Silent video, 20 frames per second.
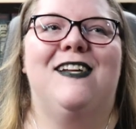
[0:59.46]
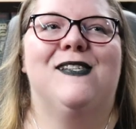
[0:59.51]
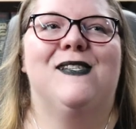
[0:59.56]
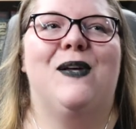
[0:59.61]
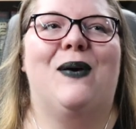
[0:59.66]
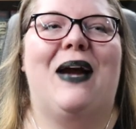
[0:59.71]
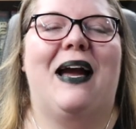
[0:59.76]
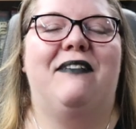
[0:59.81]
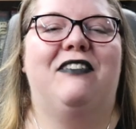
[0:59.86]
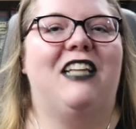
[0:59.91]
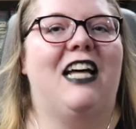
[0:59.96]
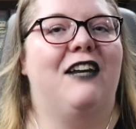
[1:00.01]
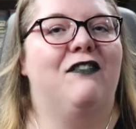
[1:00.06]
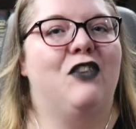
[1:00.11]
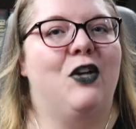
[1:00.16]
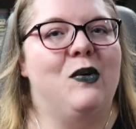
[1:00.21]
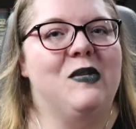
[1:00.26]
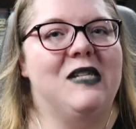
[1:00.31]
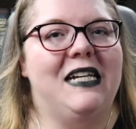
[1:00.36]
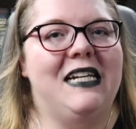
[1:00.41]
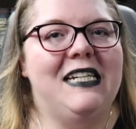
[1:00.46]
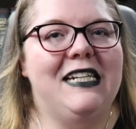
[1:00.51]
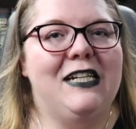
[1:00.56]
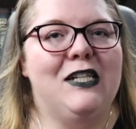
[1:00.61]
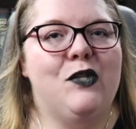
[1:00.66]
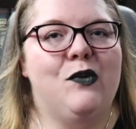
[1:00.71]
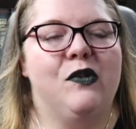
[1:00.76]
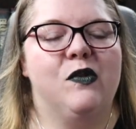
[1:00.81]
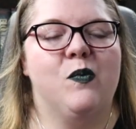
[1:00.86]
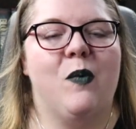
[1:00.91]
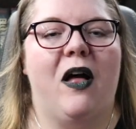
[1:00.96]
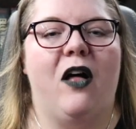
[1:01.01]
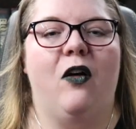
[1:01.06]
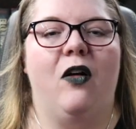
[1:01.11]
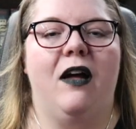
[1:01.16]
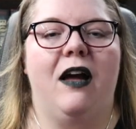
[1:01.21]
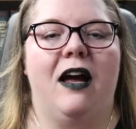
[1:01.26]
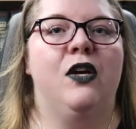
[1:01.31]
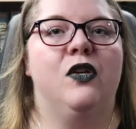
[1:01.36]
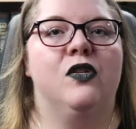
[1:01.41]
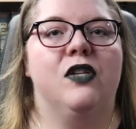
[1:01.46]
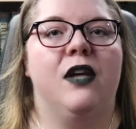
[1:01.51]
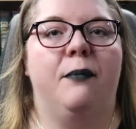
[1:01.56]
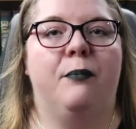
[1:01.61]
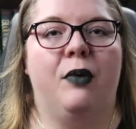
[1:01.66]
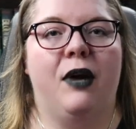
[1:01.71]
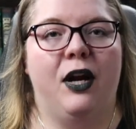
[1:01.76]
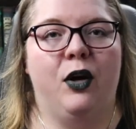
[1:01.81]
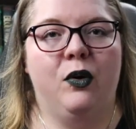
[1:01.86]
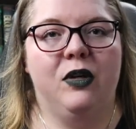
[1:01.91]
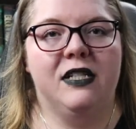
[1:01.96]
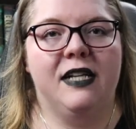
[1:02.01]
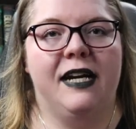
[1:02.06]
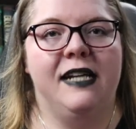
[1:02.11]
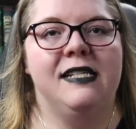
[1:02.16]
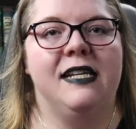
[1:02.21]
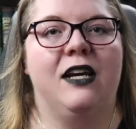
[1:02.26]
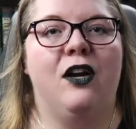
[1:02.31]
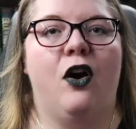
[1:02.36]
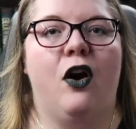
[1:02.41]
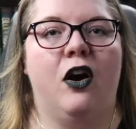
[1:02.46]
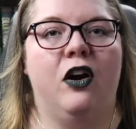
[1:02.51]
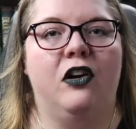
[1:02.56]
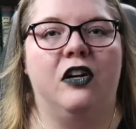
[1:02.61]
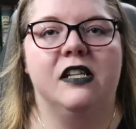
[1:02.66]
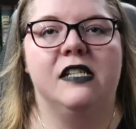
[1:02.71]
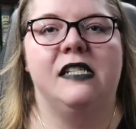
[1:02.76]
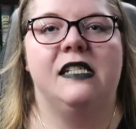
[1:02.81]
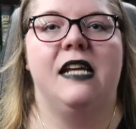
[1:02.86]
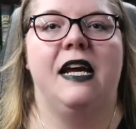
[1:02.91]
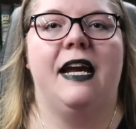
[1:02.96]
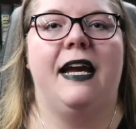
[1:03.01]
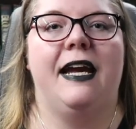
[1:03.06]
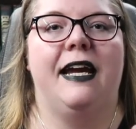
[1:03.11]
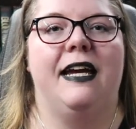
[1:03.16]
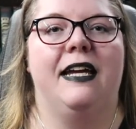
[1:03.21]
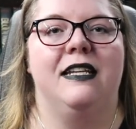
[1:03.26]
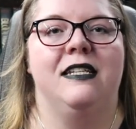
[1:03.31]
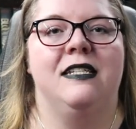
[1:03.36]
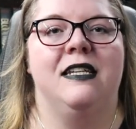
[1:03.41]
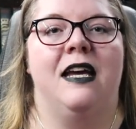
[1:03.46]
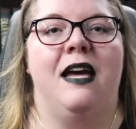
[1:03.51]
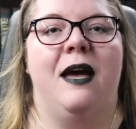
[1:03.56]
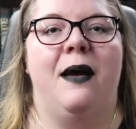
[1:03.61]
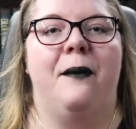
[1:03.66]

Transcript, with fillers: So I have a lot of those I need to get to as well. So I'm prioritizing arcs and